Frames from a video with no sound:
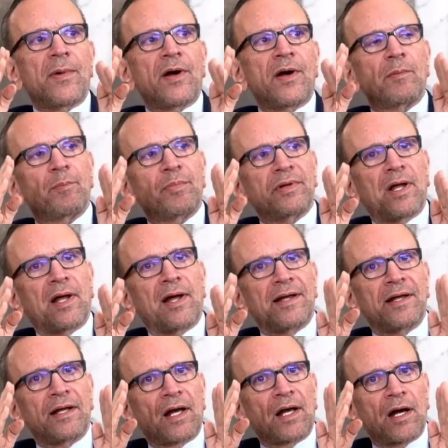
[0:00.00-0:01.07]
about
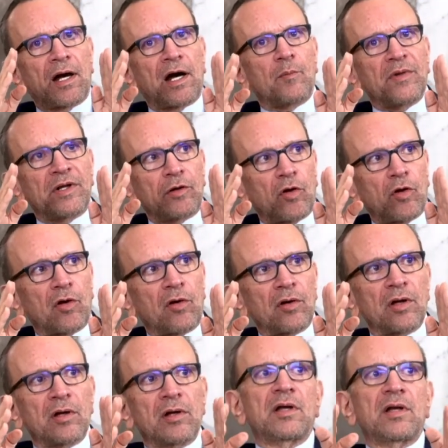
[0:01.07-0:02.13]
applying common law
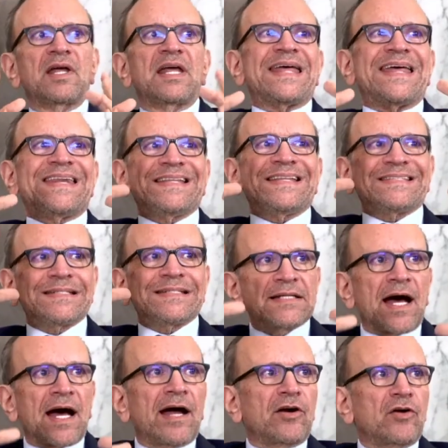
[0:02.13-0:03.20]
in its
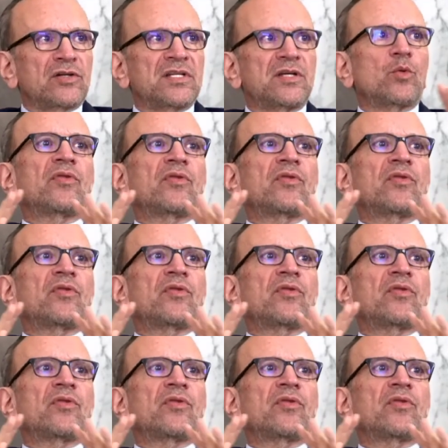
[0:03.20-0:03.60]
entirety